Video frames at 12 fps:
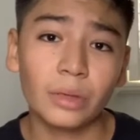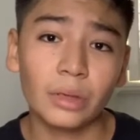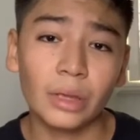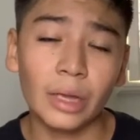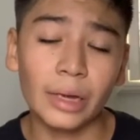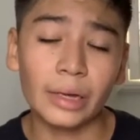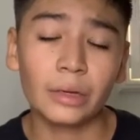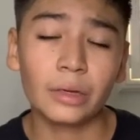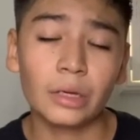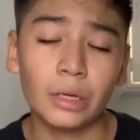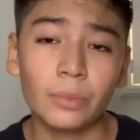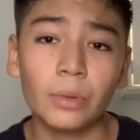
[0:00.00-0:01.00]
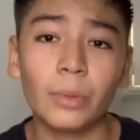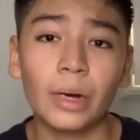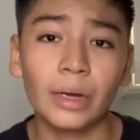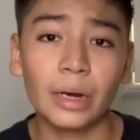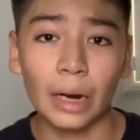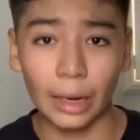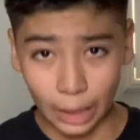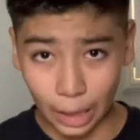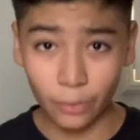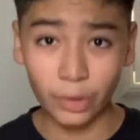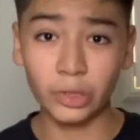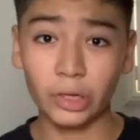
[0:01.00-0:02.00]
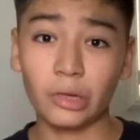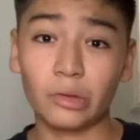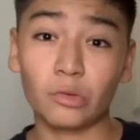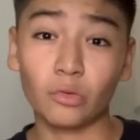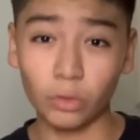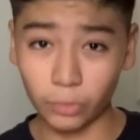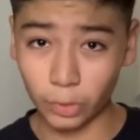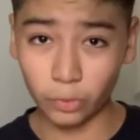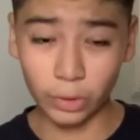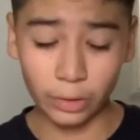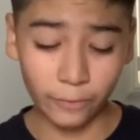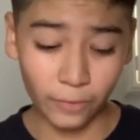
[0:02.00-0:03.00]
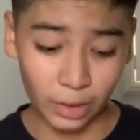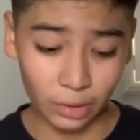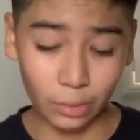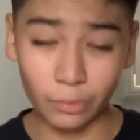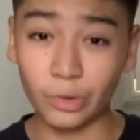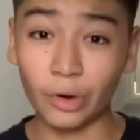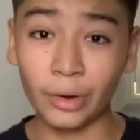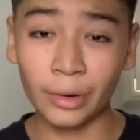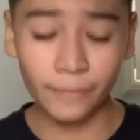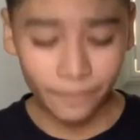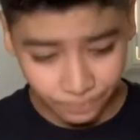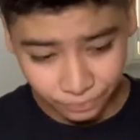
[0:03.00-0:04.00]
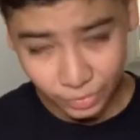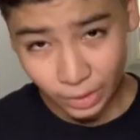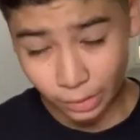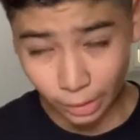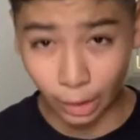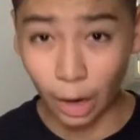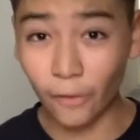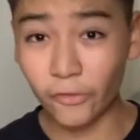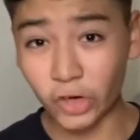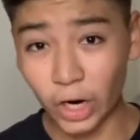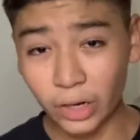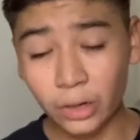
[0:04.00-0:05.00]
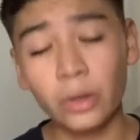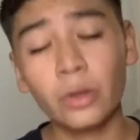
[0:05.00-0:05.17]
Like, keep in mind, like, I want to tell you guys a story real quick, FaZe. I'm sorry, like off track.